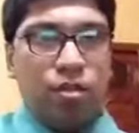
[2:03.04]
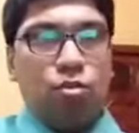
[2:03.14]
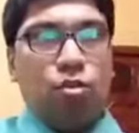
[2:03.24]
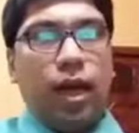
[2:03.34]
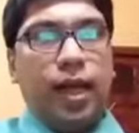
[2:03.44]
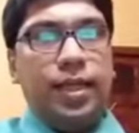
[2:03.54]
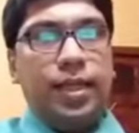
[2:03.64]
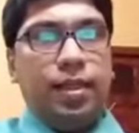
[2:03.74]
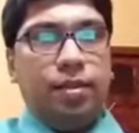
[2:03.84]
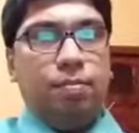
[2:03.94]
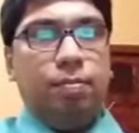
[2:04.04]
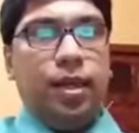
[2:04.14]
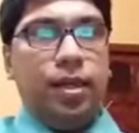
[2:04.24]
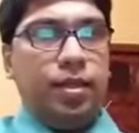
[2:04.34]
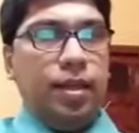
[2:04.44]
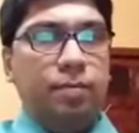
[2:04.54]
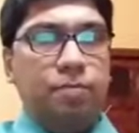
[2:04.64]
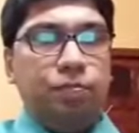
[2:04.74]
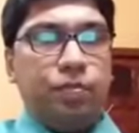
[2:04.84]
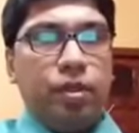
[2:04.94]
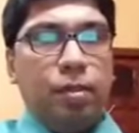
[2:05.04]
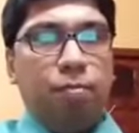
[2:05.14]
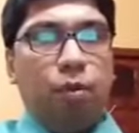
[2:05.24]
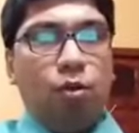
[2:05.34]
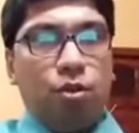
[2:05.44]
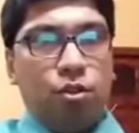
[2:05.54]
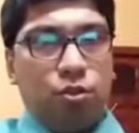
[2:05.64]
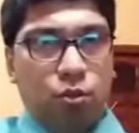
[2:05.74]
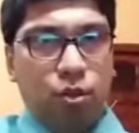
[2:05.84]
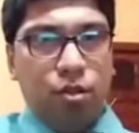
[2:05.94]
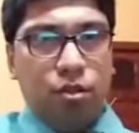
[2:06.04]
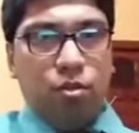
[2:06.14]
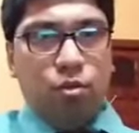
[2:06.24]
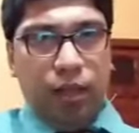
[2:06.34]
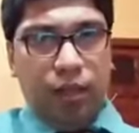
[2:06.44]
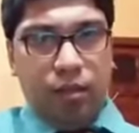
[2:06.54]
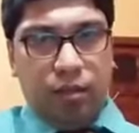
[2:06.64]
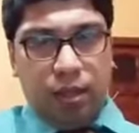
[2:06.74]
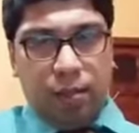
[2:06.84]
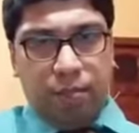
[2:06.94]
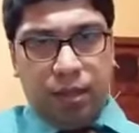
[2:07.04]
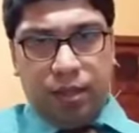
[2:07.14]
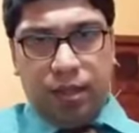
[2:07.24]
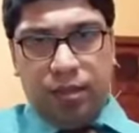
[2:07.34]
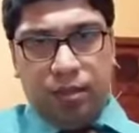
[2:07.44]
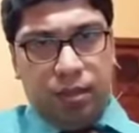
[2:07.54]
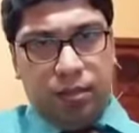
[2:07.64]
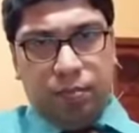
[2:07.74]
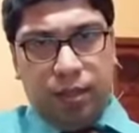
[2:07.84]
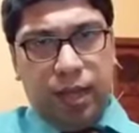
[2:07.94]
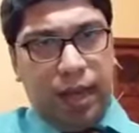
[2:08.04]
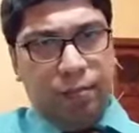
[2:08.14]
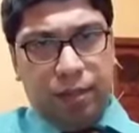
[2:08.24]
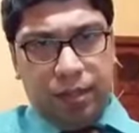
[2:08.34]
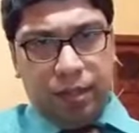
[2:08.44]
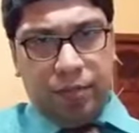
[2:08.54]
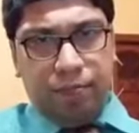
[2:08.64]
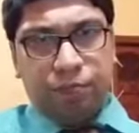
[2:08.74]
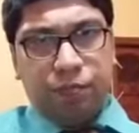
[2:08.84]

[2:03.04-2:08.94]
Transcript: So hygiene plays an important role when a patient is being admitted.